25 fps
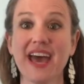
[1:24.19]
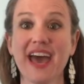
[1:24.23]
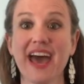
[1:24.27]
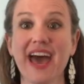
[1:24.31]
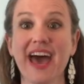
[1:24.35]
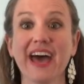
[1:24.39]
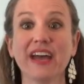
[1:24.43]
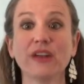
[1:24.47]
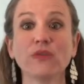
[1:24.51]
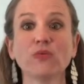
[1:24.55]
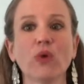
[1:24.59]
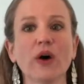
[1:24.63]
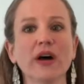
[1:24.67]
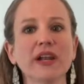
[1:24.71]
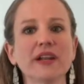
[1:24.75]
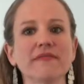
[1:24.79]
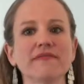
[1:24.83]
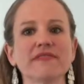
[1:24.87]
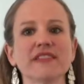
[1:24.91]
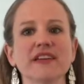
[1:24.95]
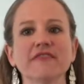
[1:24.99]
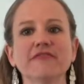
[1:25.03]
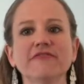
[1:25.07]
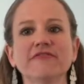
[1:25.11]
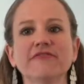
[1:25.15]
and one of
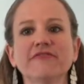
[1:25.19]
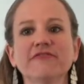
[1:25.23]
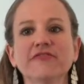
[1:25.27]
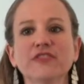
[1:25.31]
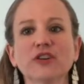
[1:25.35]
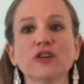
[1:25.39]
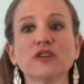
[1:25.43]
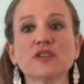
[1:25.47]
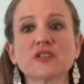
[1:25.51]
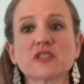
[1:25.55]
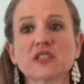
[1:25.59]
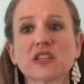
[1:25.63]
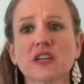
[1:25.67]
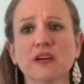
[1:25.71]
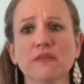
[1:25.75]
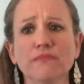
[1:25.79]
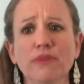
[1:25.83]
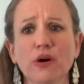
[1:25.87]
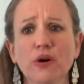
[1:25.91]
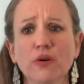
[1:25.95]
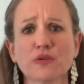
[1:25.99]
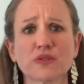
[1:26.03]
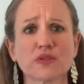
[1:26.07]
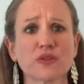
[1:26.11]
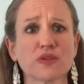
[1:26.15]
the first
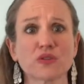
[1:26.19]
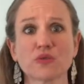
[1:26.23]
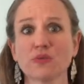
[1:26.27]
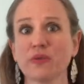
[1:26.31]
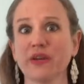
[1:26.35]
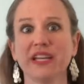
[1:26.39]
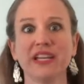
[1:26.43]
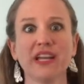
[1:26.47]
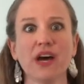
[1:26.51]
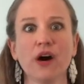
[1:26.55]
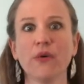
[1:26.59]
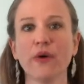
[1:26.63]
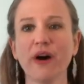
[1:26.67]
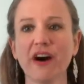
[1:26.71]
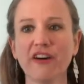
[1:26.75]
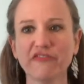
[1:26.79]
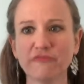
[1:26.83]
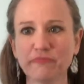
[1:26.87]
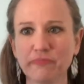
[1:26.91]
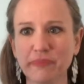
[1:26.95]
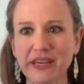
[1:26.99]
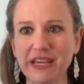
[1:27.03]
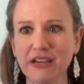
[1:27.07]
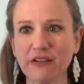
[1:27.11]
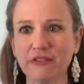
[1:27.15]
composers we know of,
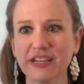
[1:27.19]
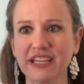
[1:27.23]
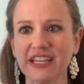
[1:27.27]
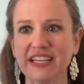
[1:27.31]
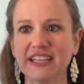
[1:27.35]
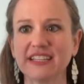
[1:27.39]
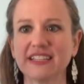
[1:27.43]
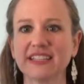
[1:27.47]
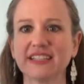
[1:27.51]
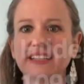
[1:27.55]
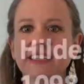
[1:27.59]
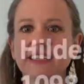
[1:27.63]
period.